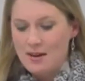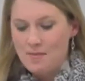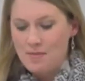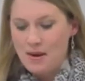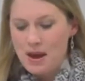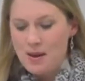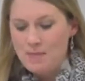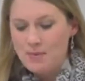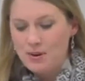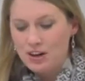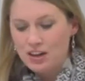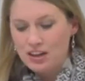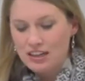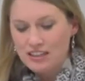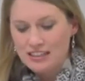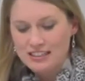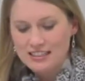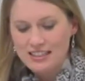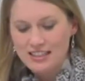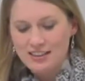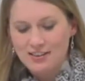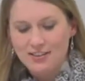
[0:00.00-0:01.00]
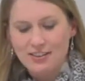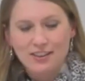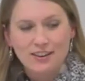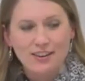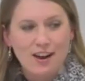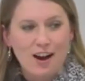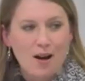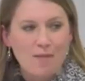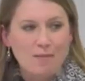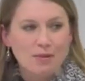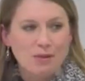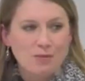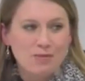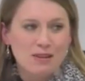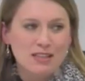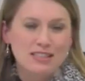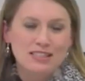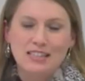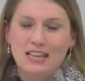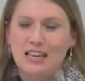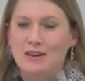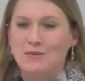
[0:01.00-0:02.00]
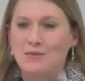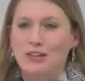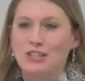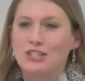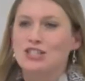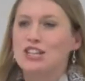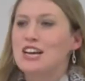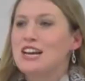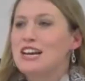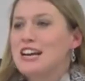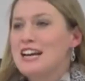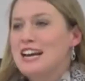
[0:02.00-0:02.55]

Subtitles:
paper, consider the compliment sandwich.